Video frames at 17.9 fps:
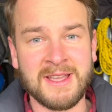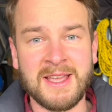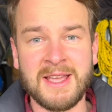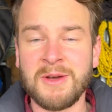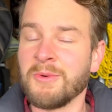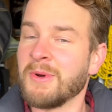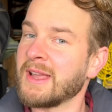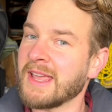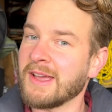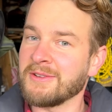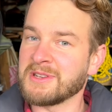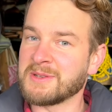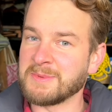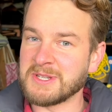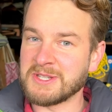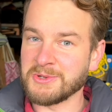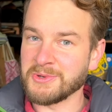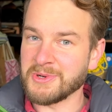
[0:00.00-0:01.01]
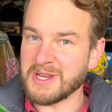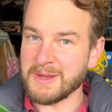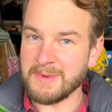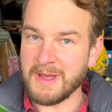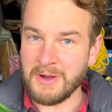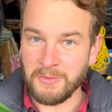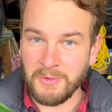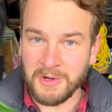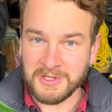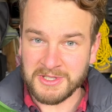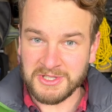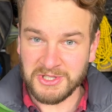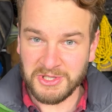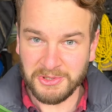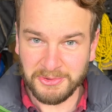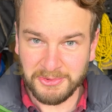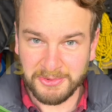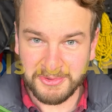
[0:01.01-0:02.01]
we're going to be talking about what
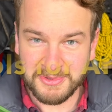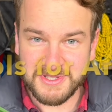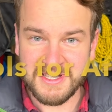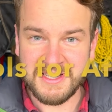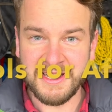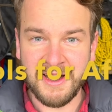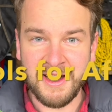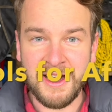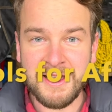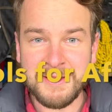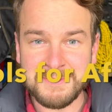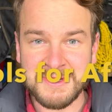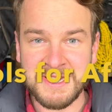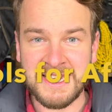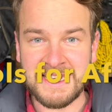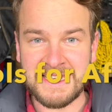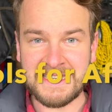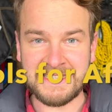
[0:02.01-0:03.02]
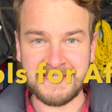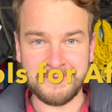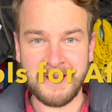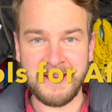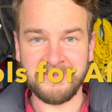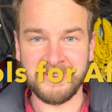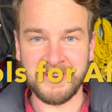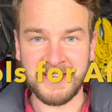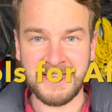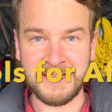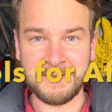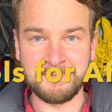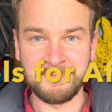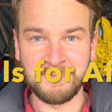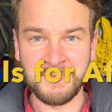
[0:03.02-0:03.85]
tools I'm taking to Africa.